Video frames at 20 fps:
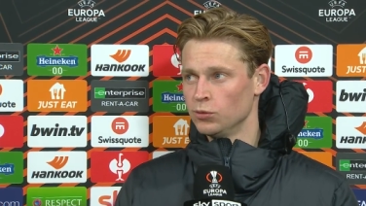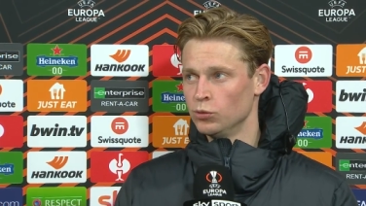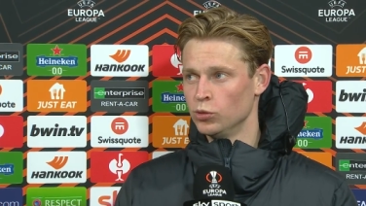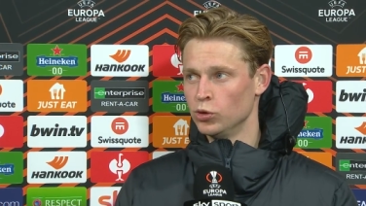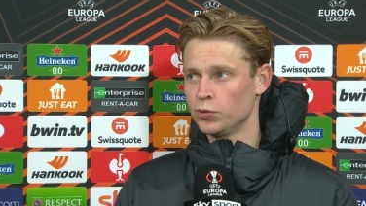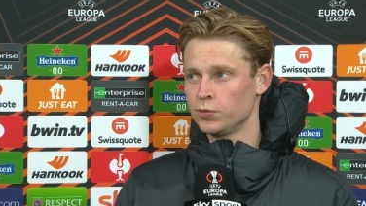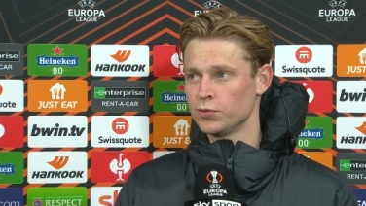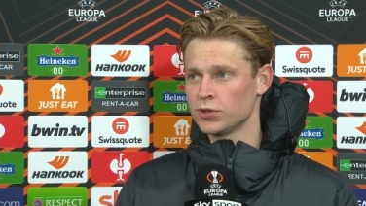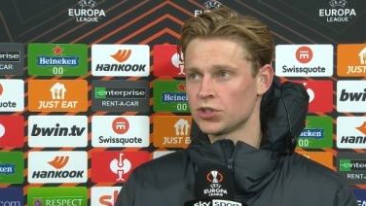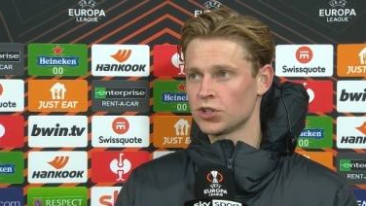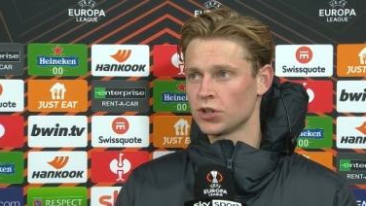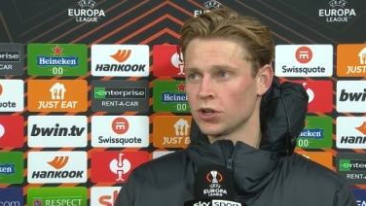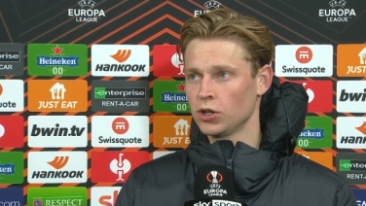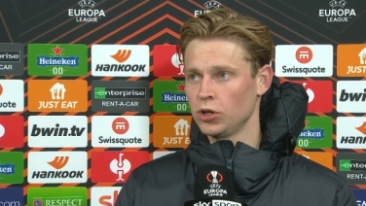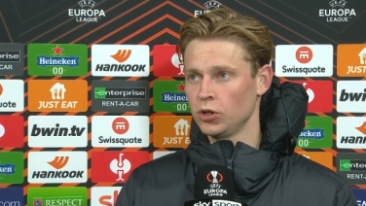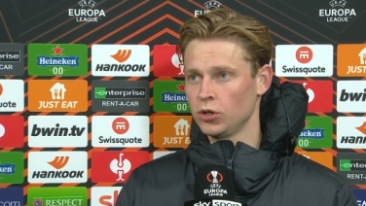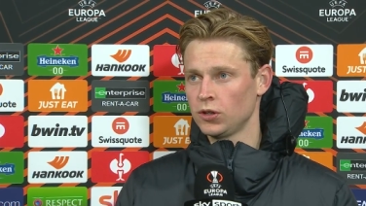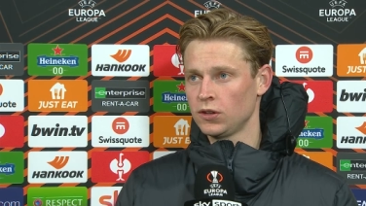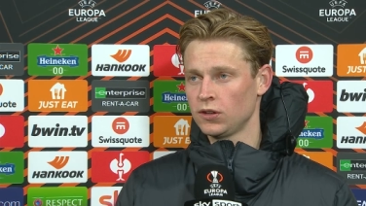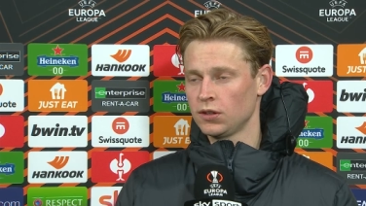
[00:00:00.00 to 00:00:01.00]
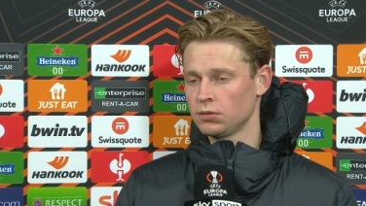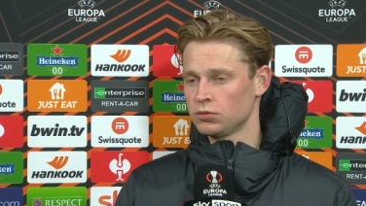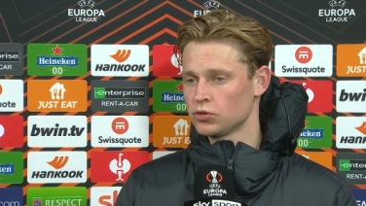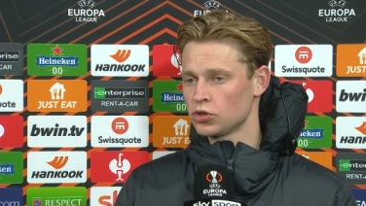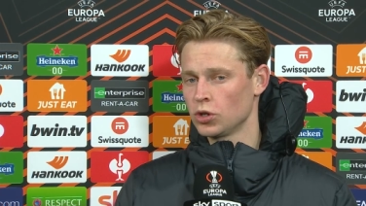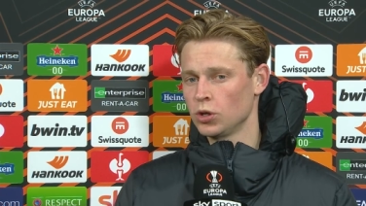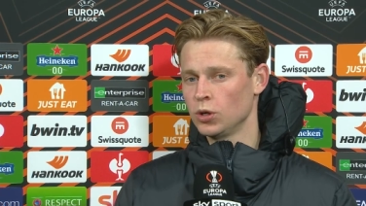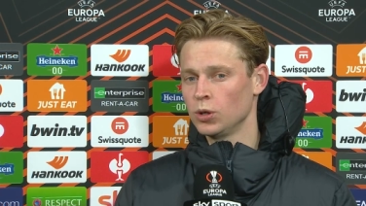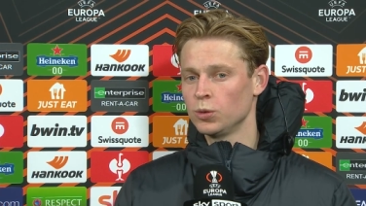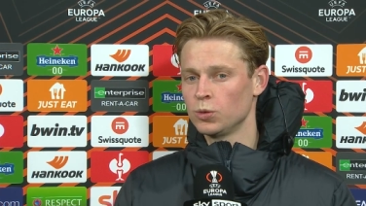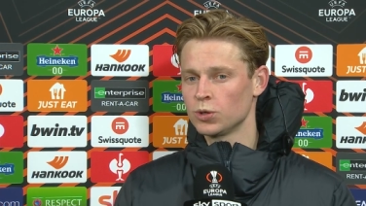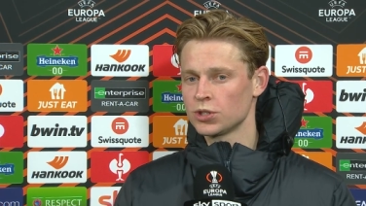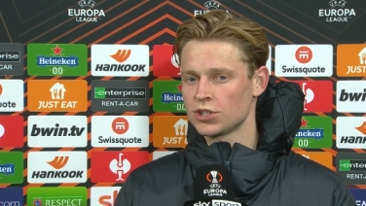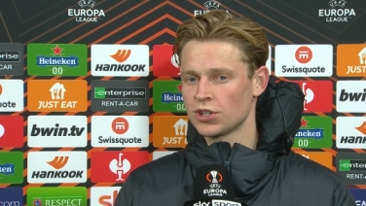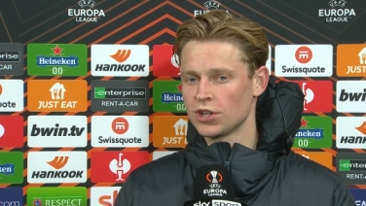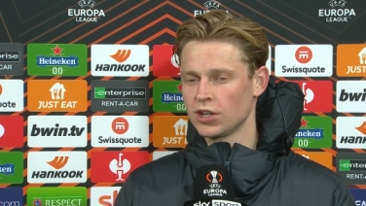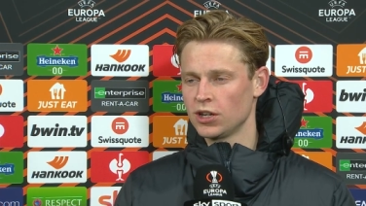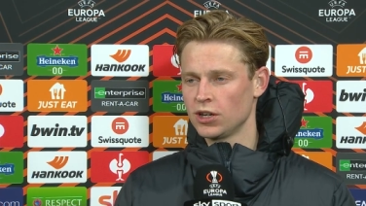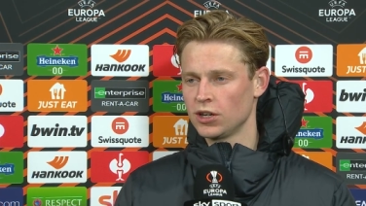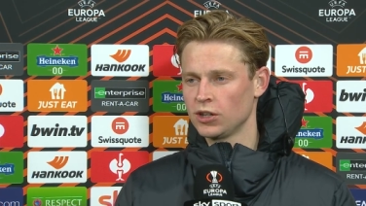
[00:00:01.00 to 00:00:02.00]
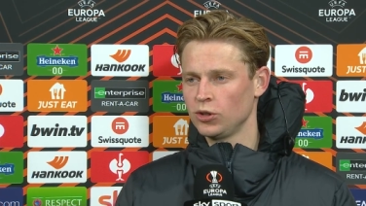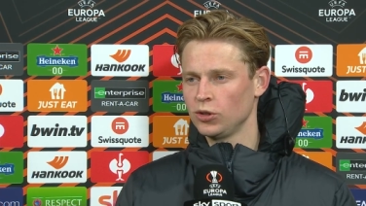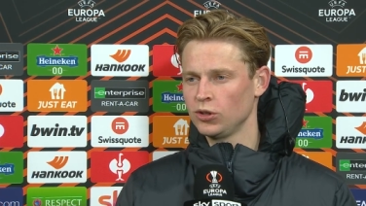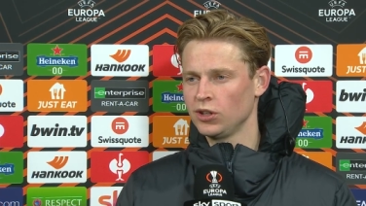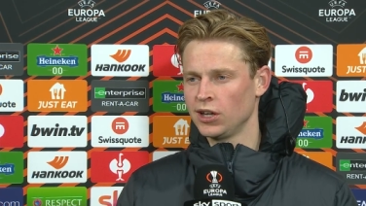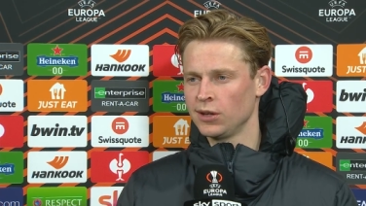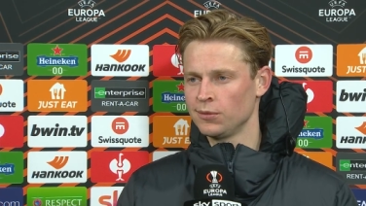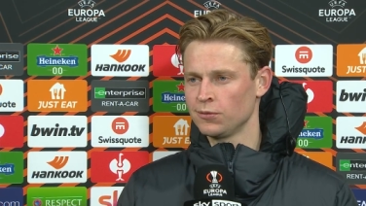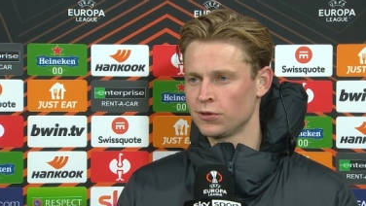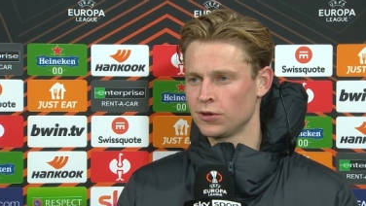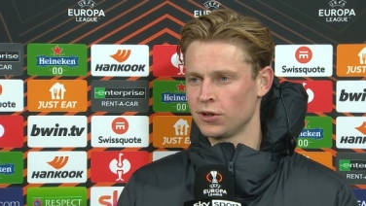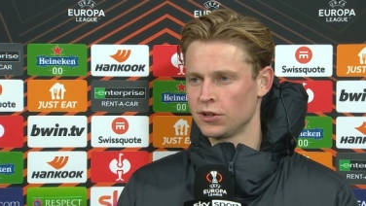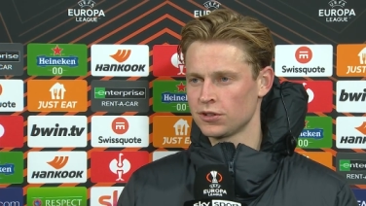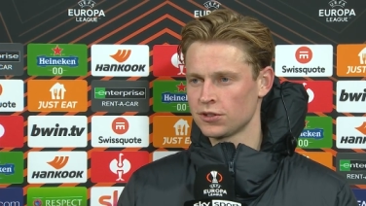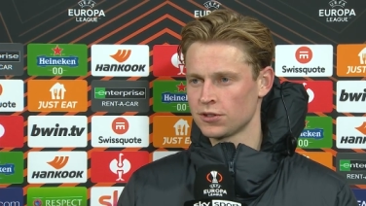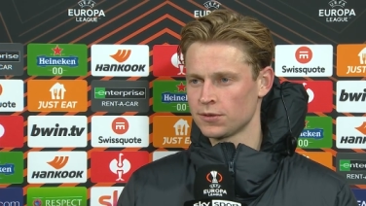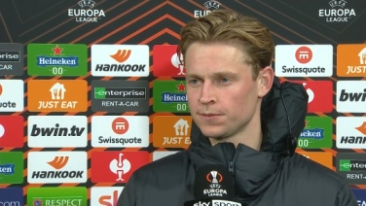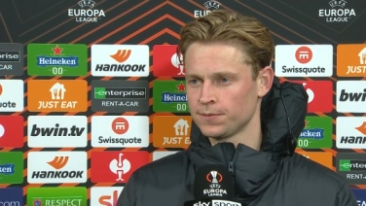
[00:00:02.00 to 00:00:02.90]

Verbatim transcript: Movements are good, so it was a good game for us.